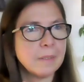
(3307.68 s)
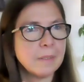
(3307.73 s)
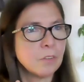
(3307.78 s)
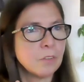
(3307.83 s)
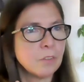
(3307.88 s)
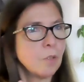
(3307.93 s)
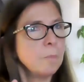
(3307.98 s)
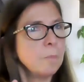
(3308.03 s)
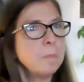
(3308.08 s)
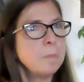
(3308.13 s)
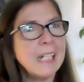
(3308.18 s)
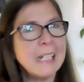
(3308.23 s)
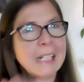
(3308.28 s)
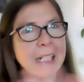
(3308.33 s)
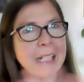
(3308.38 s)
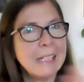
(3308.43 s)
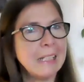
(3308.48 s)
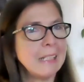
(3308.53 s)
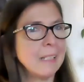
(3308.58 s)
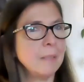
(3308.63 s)

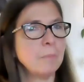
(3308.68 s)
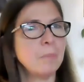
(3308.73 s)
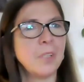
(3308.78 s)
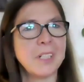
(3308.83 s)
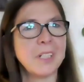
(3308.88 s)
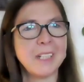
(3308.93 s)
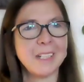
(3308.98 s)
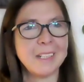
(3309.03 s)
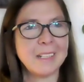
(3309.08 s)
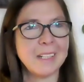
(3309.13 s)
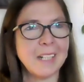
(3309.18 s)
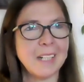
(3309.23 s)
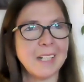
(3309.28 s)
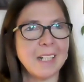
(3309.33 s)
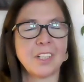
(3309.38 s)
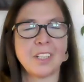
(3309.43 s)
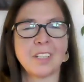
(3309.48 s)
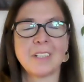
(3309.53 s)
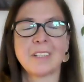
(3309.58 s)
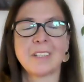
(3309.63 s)
completely disembodied
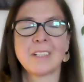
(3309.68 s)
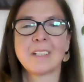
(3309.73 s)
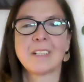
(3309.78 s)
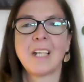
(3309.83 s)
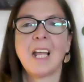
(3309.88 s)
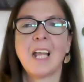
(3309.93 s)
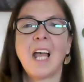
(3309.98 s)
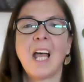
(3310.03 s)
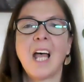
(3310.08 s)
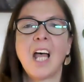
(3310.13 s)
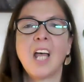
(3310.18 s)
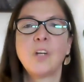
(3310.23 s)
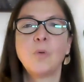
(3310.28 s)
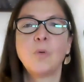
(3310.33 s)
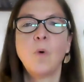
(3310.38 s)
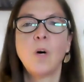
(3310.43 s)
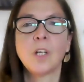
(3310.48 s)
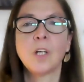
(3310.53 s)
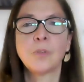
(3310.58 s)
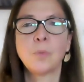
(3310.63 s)
agents. And
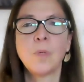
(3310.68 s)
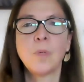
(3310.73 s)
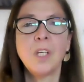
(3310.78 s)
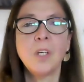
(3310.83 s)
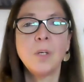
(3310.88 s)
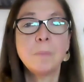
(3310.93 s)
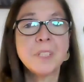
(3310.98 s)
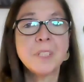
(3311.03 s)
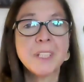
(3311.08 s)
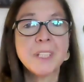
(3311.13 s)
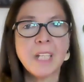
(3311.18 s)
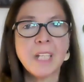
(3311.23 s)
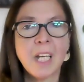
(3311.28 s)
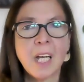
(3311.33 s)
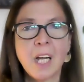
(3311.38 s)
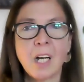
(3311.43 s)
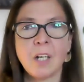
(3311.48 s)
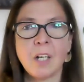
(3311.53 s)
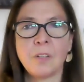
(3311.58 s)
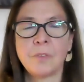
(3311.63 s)
what we
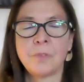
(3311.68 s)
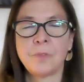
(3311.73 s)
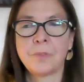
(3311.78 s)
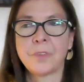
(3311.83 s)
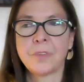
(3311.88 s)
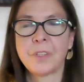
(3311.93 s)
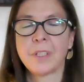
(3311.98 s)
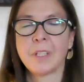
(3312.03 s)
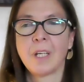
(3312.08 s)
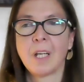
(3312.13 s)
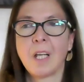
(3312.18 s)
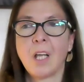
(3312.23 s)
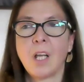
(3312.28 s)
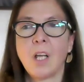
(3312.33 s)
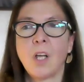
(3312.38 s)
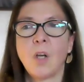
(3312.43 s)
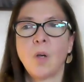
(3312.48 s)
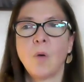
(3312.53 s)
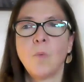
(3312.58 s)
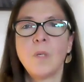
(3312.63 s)
observed
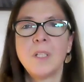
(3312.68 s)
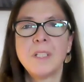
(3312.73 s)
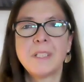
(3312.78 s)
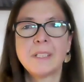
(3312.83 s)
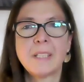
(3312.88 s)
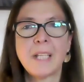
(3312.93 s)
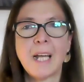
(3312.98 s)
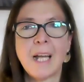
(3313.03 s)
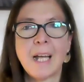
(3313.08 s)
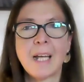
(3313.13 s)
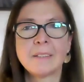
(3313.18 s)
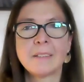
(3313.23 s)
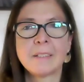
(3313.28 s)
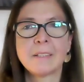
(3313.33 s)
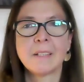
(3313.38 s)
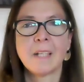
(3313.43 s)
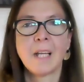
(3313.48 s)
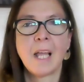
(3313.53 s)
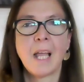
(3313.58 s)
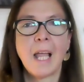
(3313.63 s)
was that
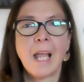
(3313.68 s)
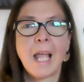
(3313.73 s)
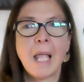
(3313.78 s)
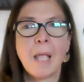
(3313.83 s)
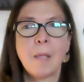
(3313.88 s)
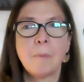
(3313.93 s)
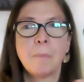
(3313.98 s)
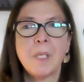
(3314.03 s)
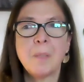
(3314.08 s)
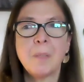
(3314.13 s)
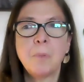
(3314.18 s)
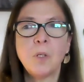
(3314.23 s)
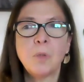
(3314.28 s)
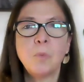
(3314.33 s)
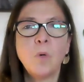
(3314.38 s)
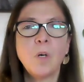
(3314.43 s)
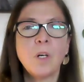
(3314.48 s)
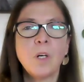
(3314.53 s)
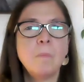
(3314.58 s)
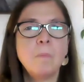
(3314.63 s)

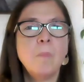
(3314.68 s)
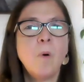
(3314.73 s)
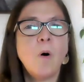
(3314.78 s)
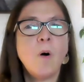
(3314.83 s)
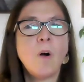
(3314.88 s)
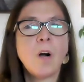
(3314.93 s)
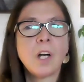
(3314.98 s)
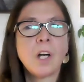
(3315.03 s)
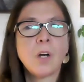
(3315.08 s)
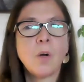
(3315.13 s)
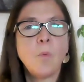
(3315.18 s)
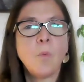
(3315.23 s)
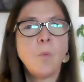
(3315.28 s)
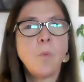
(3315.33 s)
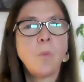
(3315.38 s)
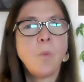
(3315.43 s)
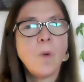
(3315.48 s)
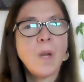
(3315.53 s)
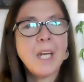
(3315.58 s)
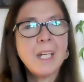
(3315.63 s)
people were more
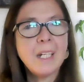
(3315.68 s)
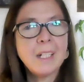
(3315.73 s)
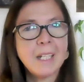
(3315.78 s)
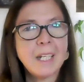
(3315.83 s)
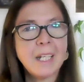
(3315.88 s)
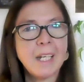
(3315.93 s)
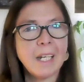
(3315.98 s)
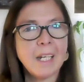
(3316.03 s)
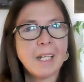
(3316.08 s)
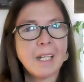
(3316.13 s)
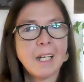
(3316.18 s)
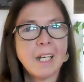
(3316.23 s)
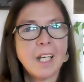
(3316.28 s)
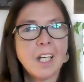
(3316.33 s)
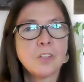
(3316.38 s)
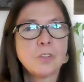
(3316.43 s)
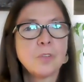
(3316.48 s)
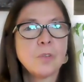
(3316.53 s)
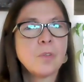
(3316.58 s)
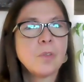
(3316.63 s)
willing
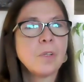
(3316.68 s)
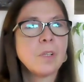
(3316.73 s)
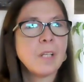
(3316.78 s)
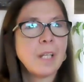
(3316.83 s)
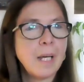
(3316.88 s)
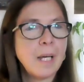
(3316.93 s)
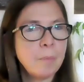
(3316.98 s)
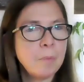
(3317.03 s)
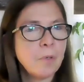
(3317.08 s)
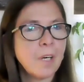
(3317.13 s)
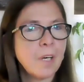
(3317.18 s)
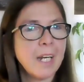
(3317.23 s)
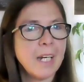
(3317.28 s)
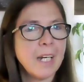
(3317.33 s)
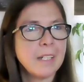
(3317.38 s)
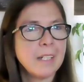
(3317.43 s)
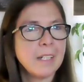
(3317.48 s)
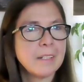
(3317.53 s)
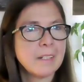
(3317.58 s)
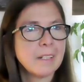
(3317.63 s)
to
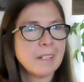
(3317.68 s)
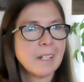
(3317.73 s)
collaborate